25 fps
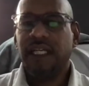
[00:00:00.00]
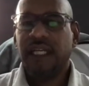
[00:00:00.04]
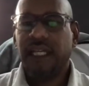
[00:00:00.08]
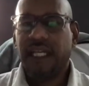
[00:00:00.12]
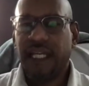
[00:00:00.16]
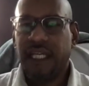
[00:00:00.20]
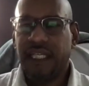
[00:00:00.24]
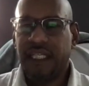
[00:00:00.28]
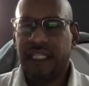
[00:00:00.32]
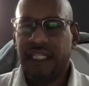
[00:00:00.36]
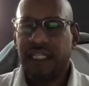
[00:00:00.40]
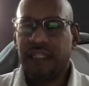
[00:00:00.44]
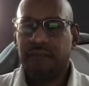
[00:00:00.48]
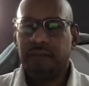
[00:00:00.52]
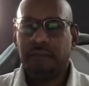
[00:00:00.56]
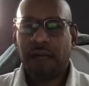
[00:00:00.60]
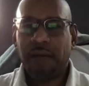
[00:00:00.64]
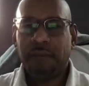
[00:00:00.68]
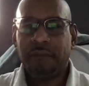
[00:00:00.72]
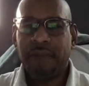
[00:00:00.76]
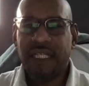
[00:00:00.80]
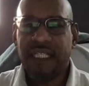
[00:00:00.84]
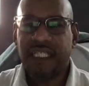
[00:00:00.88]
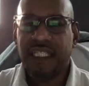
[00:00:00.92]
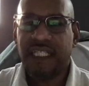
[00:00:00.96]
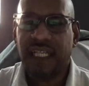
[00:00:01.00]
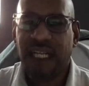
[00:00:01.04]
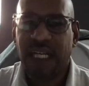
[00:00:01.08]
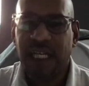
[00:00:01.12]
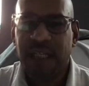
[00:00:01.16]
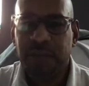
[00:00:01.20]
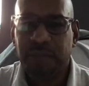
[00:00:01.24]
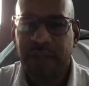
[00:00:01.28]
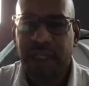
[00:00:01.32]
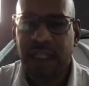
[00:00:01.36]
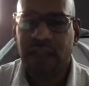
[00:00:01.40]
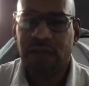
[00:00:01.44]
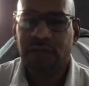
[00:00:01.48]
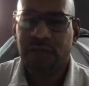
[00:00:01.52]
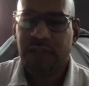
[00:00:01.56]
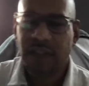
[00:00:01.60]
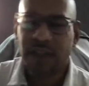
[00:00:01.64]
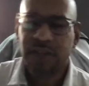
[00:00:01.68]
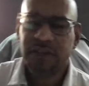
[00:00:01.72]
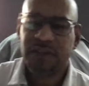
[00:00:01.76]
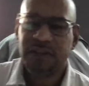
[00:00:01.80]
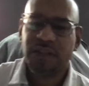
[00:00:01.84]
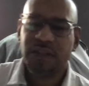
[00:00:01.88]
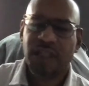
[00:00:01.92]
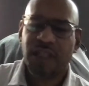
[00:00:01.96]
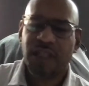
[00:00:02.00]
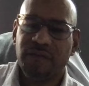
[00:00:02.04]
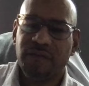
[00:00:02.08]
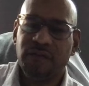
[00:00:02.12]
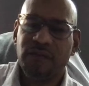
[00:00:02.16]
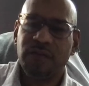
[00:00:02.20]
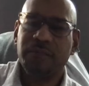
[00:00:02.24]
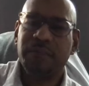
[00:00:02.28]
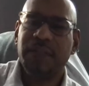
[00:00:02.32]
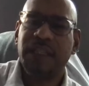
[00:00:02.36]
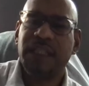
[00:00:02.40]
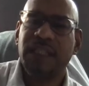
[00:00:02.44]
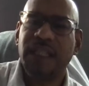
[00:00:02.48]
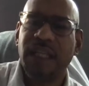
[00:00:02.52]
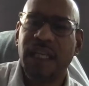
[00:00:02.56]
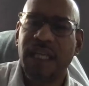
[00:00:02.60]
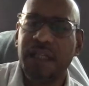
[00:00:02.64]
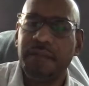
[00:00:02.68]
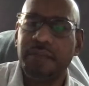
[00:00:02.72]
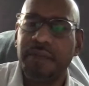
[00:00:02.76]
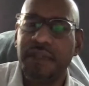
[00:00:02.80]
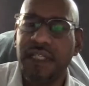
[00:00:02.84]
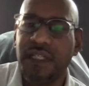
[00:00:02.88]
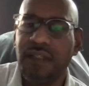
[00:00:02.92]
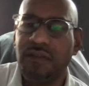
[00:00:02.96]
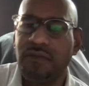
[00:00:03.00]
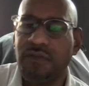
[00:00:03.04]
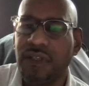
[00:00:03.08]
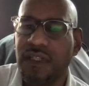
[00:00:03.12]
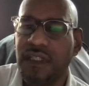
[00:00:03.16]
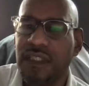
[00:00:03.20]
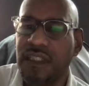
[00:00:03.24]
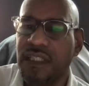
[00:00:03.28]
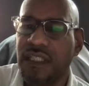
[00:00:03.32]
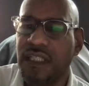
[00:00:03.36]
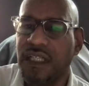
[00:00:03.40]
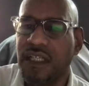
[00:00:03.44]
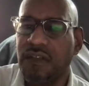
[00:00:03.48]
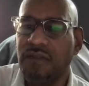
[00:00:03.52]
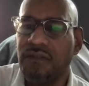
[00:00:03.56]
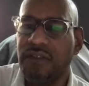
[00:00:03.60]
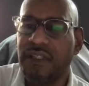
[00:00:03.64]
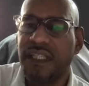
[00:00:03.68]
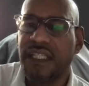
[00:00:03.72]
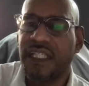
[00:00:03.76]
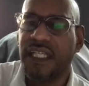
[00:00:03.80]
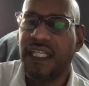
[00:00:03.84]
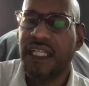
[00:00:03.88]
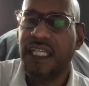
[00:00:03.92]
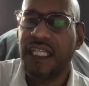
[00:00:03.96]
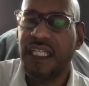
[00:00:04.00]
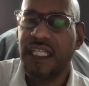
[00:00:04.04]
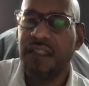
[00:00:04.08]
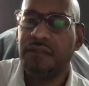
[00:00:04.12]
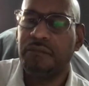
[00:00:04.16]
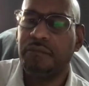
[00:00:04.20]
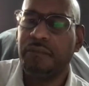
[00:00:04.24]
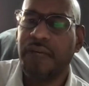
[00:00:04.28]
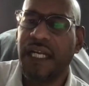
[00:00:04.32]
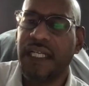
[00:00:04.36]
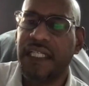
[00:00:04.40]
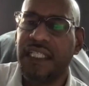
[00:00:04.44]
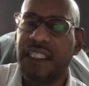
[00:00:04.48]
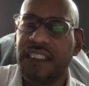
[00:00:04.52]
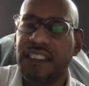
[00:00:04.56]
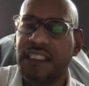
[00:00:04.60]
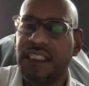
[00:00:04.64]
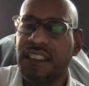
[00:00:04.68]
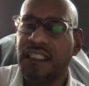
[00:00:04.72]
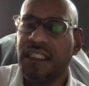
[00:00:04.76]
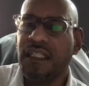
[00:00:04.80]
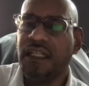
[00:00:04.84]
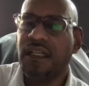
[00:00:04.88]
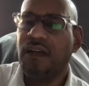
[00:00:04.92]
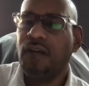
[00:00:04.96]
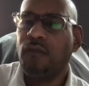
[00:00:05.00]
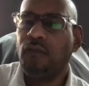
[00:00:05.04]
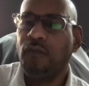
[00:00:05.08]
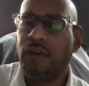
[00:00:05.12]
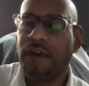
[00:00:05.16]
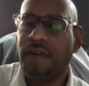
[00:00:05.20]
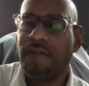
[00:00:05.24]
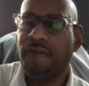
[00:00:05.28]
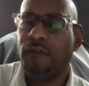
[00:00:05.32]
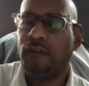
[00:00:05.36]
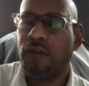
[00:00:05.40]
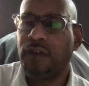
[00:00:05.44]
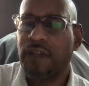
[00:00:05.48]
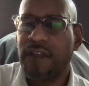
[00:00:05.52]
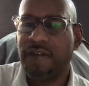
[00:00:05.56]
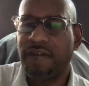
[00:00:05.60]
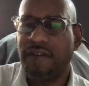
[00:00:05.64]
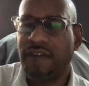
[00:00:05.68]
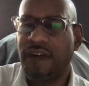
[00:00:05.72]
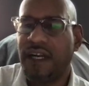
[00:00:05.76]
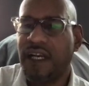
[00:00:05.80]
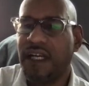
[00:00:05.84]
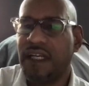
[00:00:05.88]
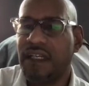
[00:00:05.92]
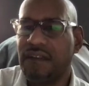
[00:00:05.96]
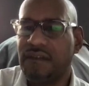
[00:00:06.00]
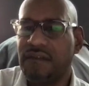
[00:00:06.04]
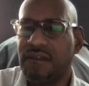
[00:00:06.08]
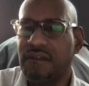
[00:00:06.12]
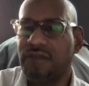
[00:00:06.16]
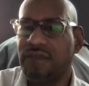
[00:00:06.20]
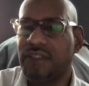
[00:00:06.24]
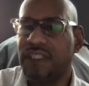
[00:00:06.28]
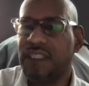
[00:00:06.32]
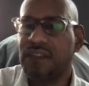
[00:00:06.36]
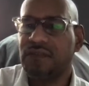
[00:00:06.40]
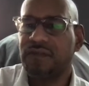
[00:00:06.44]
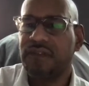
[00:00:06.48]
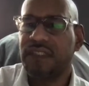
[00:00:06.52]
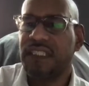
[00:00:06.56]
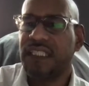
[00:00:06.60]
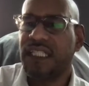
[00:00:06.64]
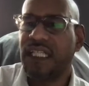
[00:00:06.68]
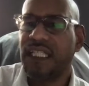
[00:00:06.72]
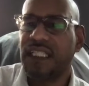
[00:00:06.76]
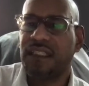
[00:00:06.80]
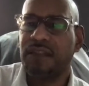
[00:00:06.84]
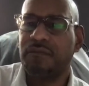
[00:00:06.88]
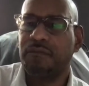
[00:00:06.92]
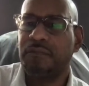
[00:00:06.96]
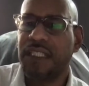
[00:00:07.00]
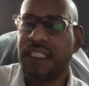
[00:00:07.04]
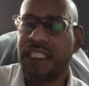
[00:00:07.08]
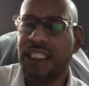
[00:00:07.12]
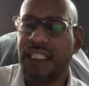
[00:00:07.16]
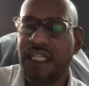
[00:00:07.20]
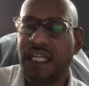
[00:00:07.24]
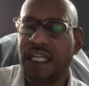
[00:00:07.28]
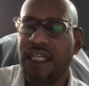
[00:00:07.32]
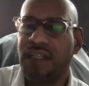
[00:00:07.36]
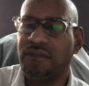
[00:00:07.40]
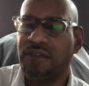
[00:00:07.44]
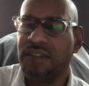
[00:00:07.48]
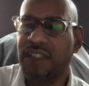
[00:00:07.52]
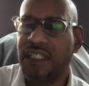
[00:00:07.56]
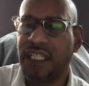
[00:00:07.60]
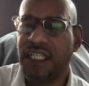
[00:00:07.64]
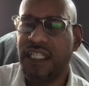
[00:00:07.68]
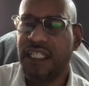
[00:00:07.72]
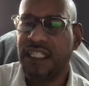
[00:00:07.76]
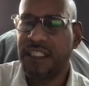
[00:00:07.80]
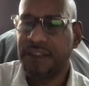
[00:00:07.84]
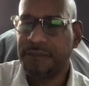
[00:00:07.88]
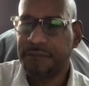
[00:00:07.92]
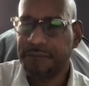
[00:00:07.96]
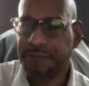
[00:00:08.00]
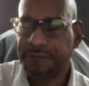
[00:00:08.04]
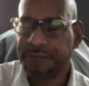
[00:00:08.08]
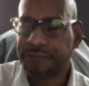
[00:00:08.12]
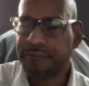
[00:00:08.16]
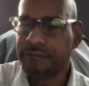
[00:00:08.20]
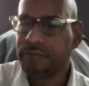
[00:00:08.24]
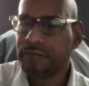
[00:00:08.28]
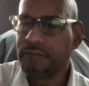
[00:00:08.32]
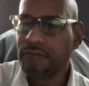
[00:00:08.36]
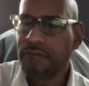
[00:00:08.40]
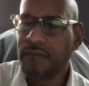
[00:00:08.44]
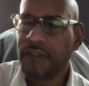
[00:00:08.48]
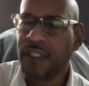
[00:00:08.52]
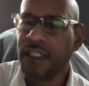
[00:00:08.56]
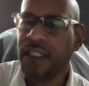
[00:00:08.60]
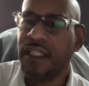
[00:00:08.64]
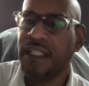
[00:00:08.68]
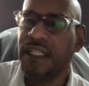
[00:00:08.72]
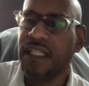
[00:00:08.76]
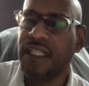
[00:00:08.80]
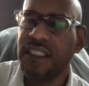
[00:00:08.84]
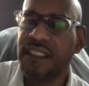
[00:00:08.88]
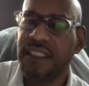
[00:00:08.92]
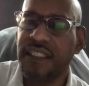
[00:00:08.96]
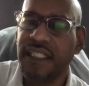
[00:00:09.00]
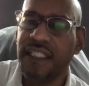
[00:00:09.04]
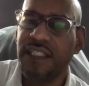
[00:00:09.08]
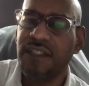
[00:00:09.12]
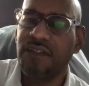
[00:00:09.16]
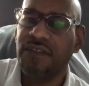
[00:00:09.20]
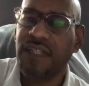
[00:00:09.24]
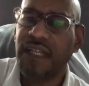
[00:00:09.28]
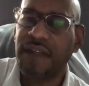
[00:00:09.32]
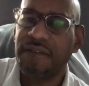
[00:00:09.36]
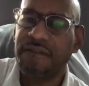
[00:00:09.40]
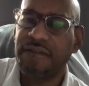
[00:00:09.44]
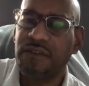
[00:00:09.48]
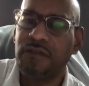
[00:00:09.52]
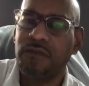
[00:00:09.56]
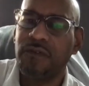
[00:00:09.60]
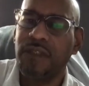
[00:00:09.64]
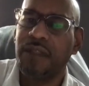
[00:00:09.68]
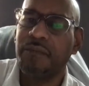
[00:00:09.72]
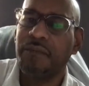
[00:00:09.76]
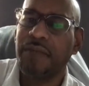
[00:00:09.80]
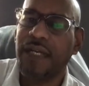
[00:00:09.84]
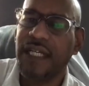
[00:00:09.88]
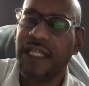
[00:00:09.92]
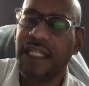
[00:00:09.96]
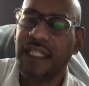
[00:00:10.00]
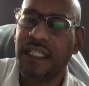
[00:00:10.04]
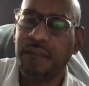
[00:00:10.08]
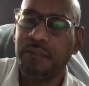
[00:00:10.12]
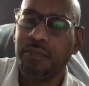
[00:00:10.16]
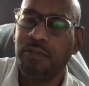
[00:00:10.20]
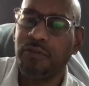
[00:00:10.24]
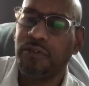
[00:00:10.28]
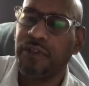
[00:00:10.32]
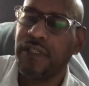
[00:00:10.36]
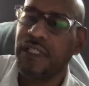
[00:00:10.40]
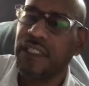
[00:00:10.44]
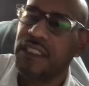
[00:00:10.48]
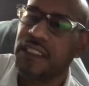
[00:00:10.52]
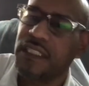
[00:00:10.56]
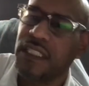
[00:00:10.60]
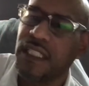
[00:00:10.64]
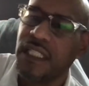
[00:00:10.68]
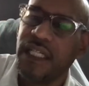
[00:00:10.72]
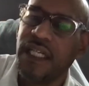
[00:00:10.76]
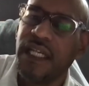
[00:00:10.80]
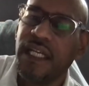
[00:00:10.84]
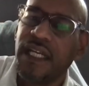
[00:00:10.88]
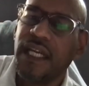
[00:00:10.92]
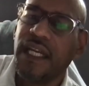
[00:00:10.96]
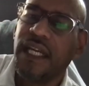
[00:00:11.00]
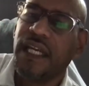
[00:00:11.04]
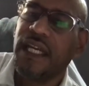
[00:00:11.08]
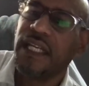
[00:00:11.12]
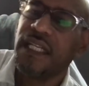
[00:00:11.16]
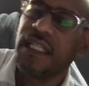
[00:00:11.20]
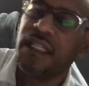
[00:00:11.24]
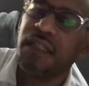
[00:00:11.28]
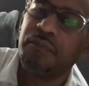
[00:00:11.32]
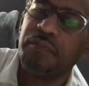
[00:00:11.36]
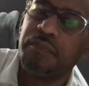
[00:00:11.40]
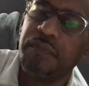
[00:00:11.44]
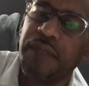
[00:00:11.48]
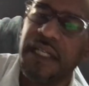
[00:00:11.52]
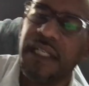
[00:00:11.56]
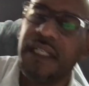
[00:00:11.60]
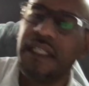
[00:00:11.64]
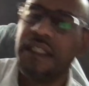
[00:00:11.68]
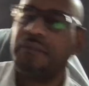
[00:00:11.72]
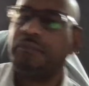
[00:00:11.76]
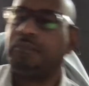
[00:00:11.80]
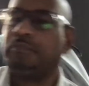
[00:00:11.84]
And then my money line pick. We also you a money line pick. We're going to go with the Heat minus 145. The reason we take the money line with the Heat is they don't have to win by any points. And the